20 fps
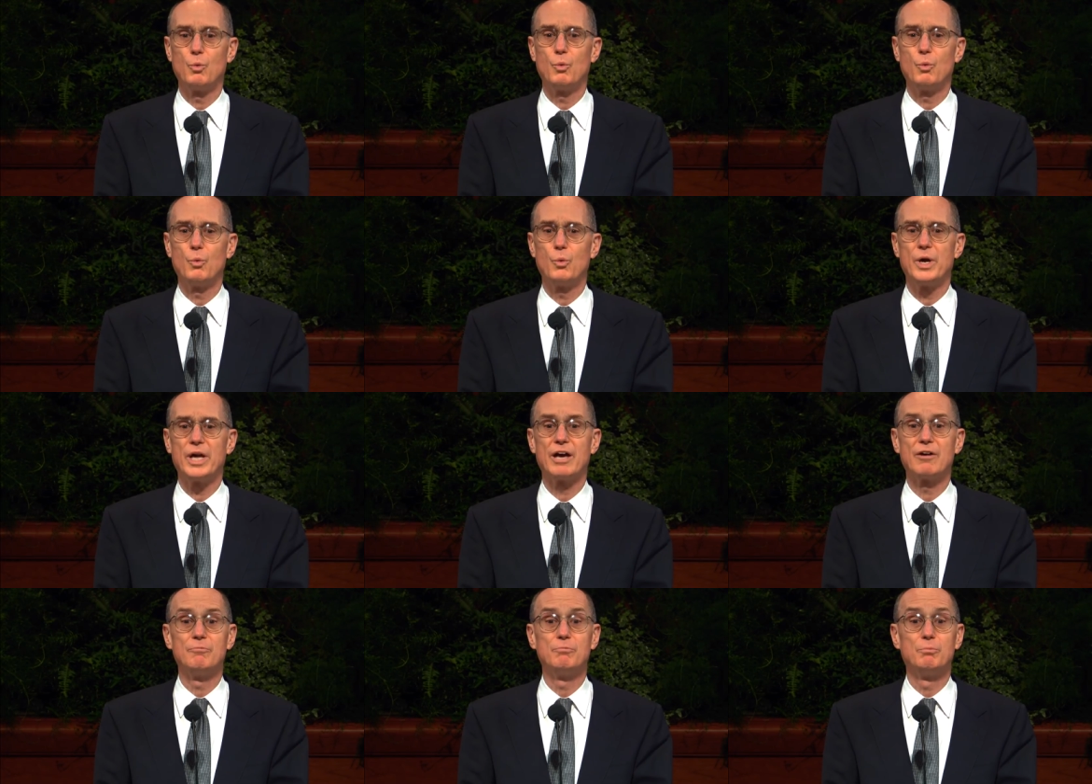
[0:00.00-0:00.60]
We
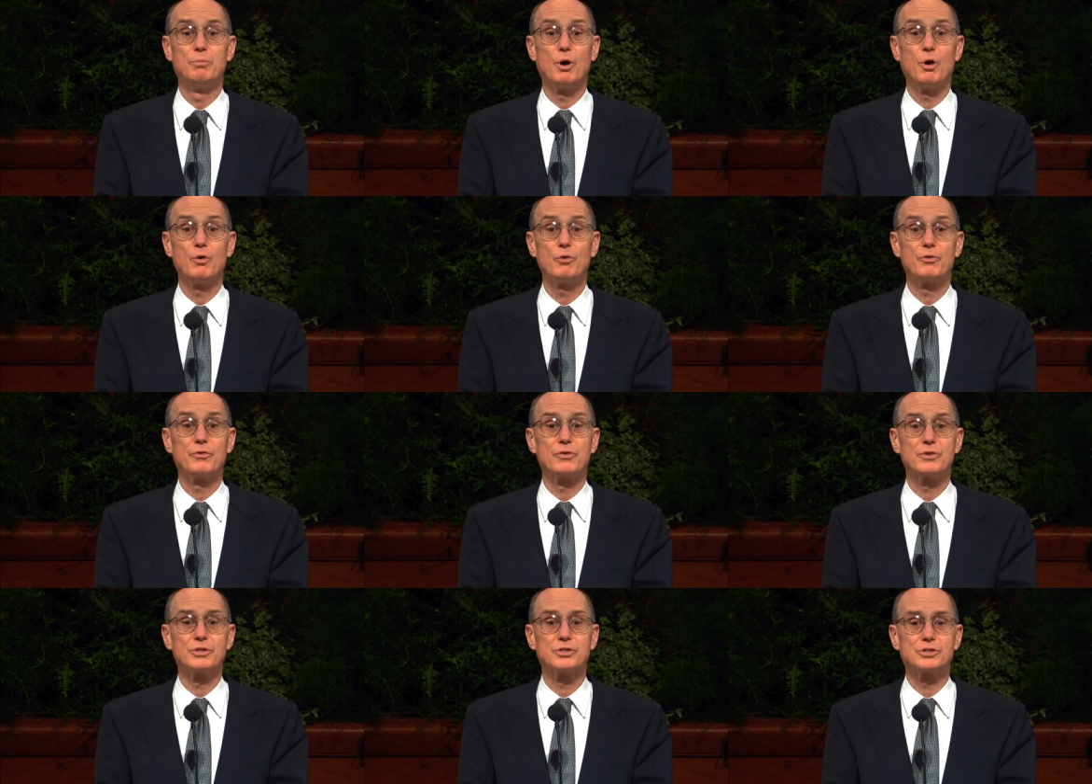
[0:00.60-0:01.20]
have
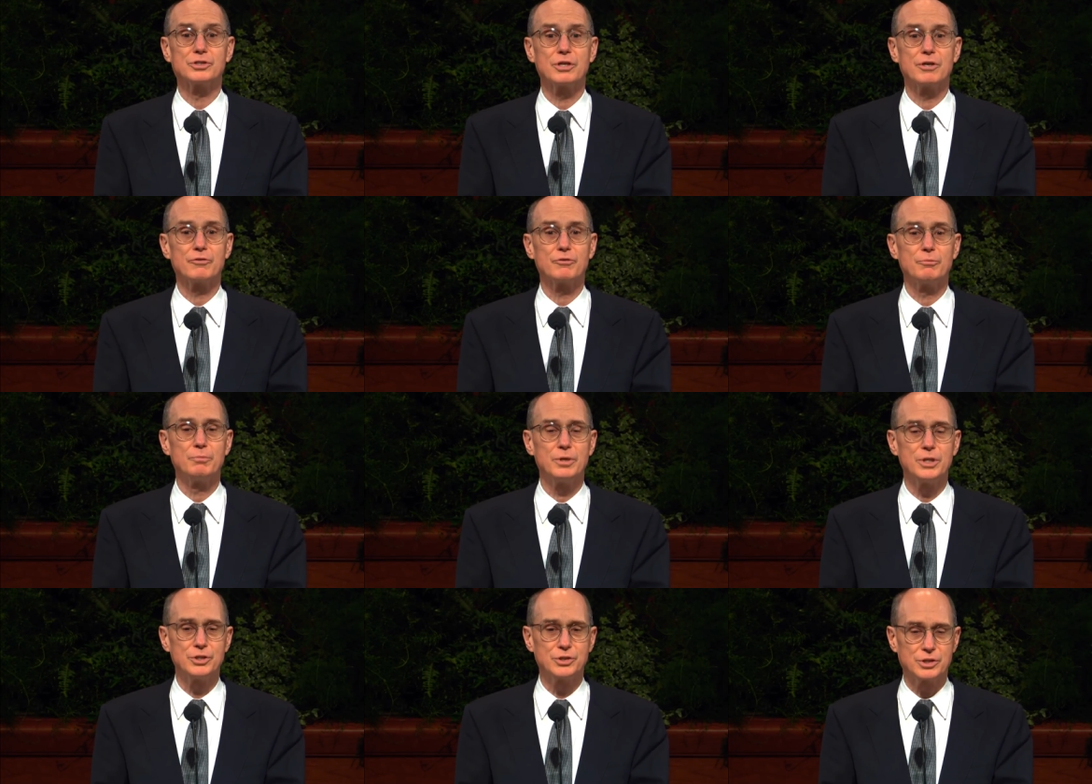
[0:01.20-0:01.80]
both served
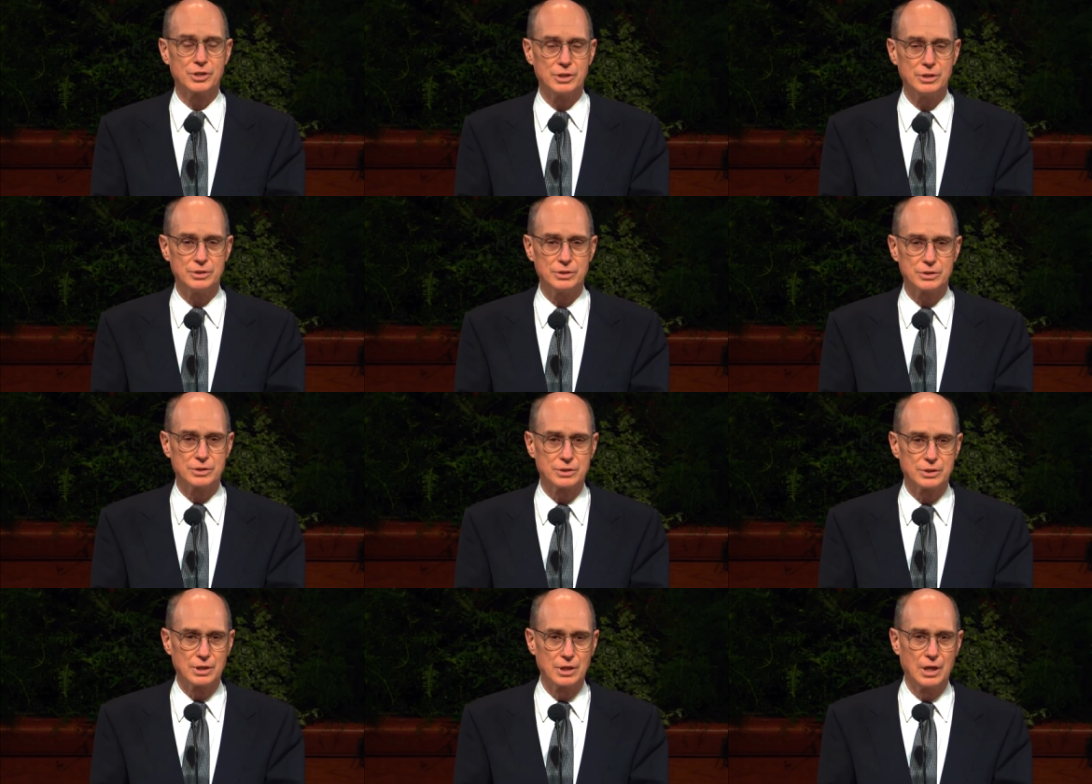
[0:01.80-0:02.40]

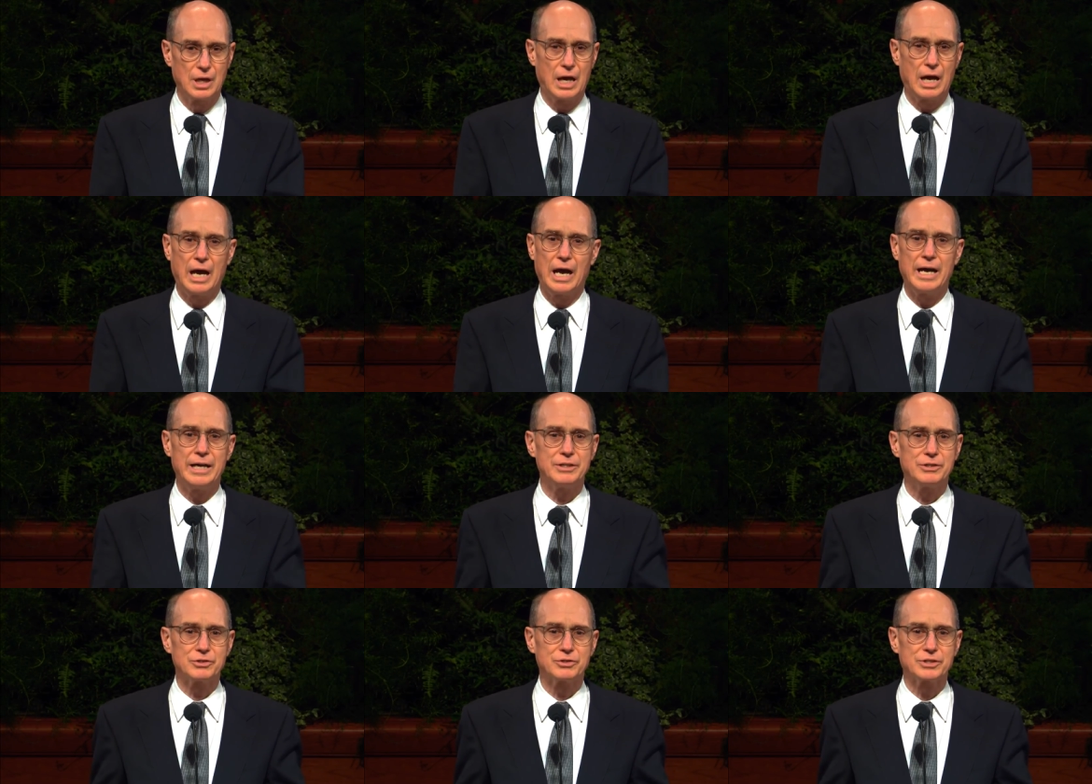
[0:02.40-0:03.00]
missions,
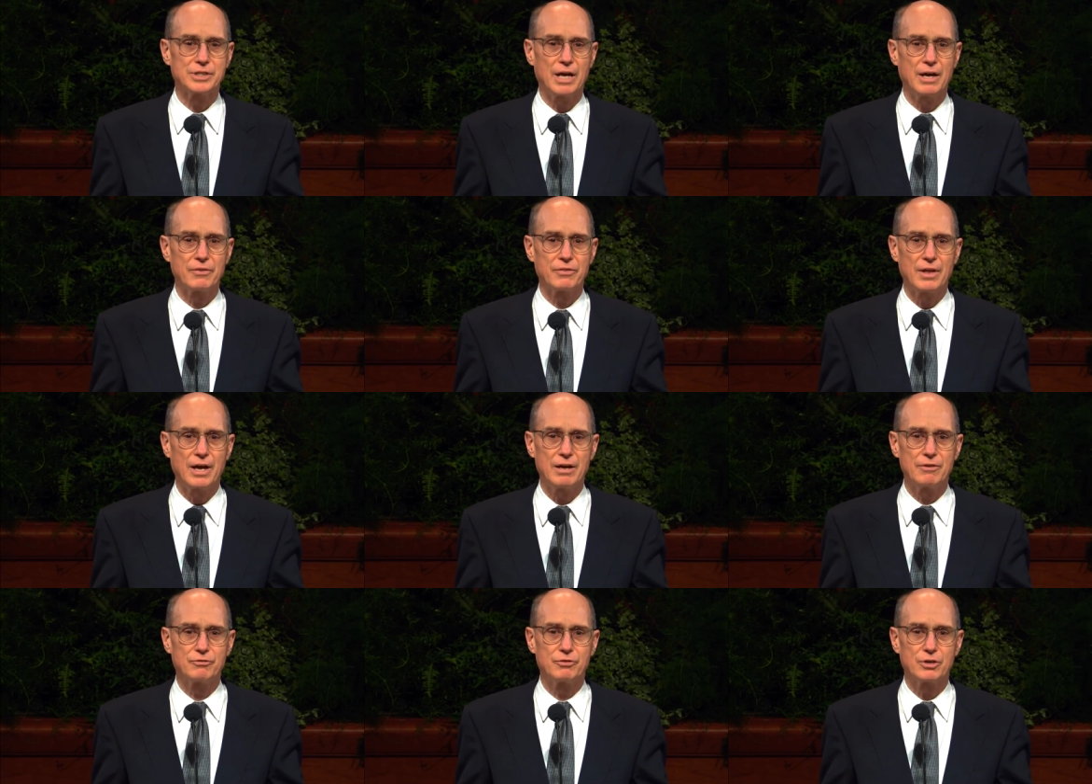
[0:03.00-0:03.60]
I to South
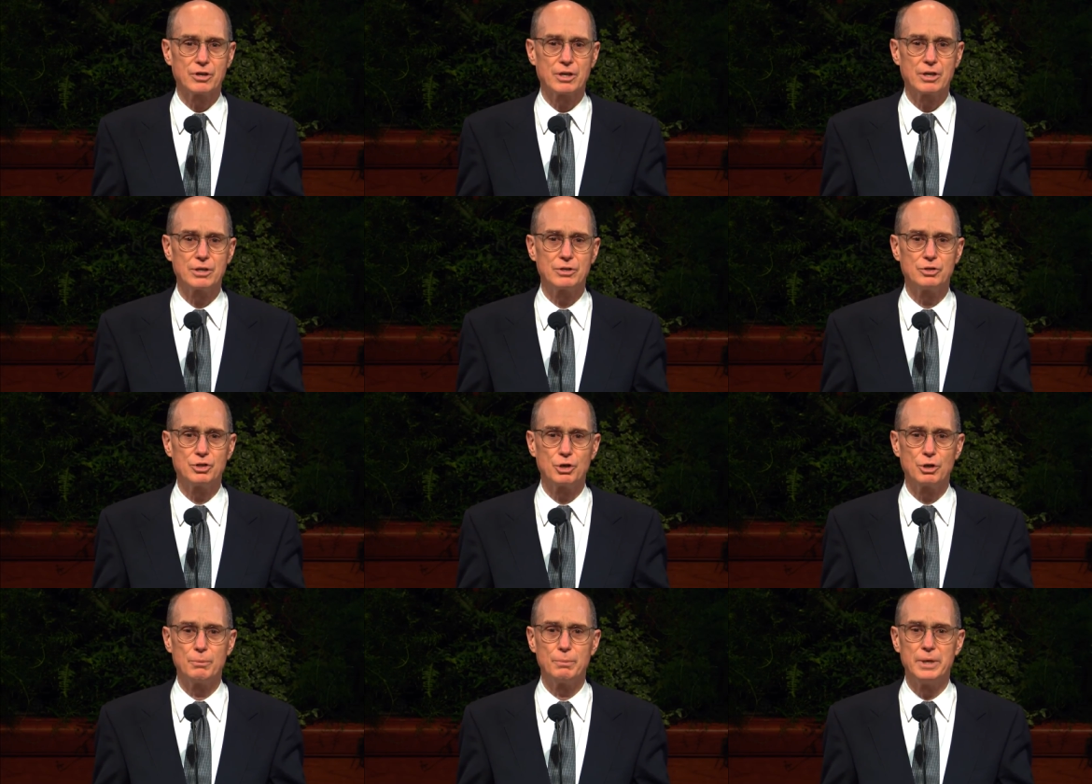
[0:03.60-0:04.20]
Africa,
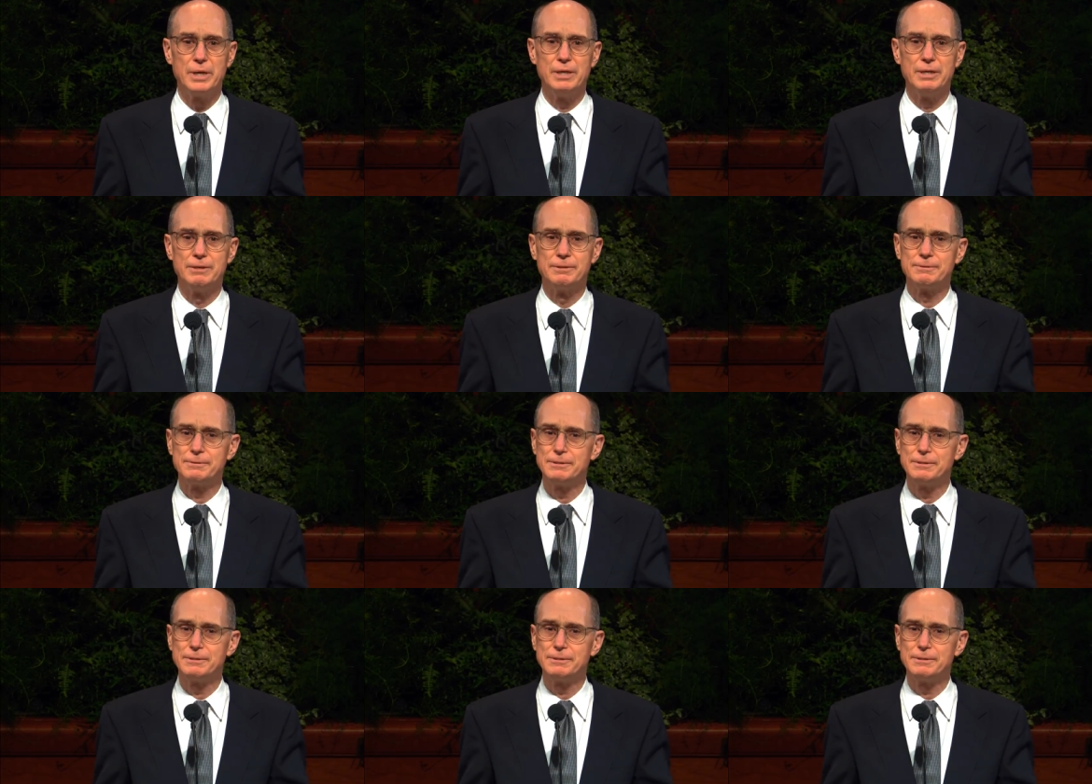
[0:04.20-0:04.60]
Durban,